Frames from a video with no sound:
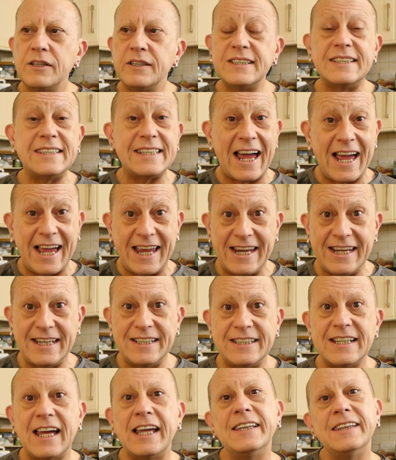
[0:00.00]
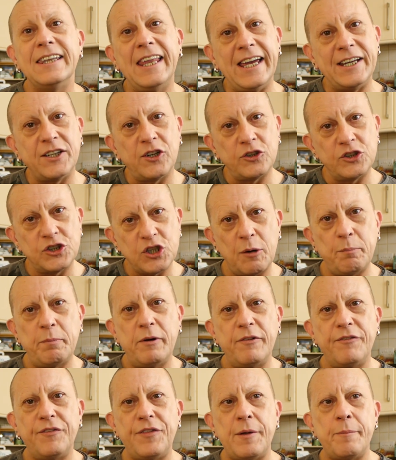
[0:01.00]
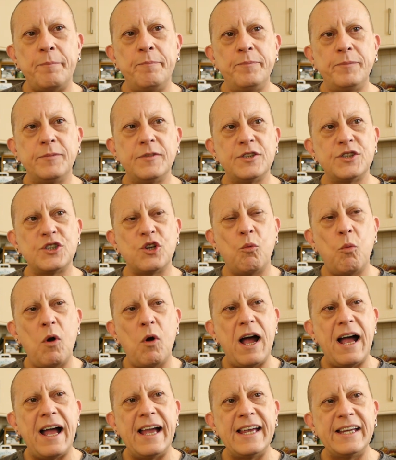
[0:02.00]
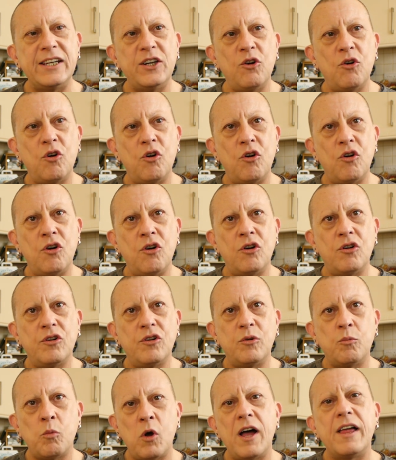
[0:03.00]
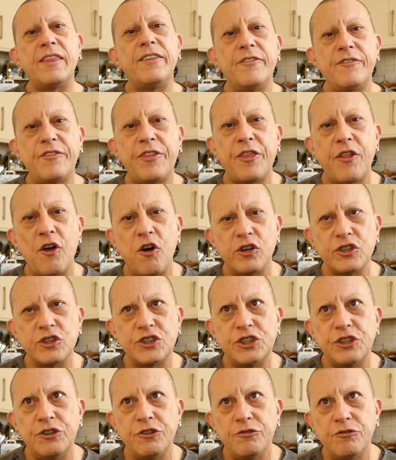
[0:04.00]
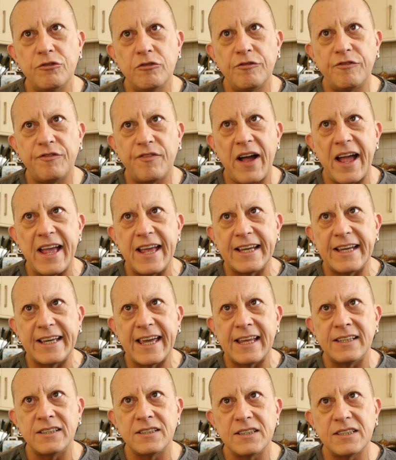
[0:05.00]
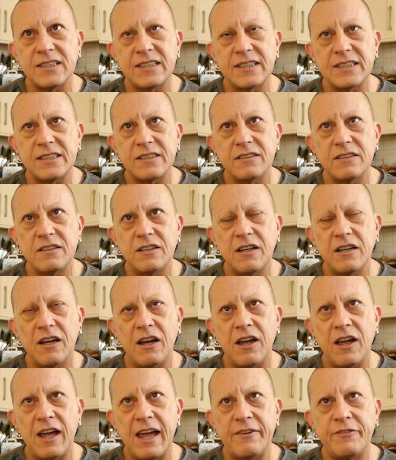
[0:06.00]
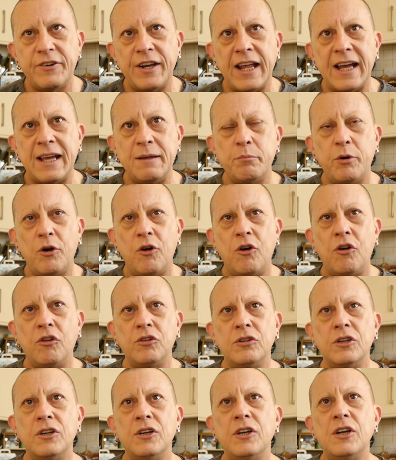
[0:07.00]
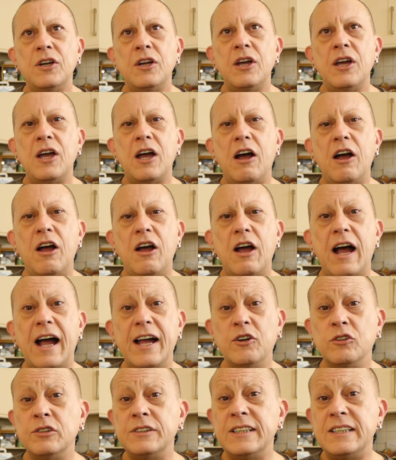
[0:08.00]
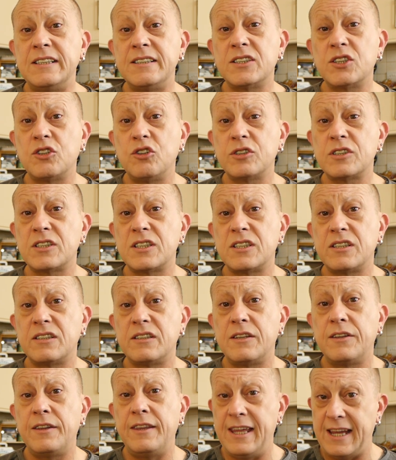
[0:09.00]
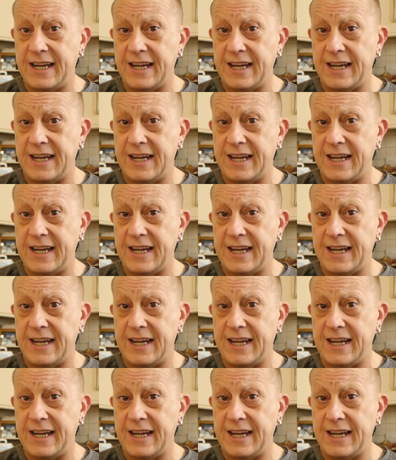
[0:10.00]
started and laid on top of them. So what are your what are the thoughts you fight against uh, every night, Paul? Uh, I only discussed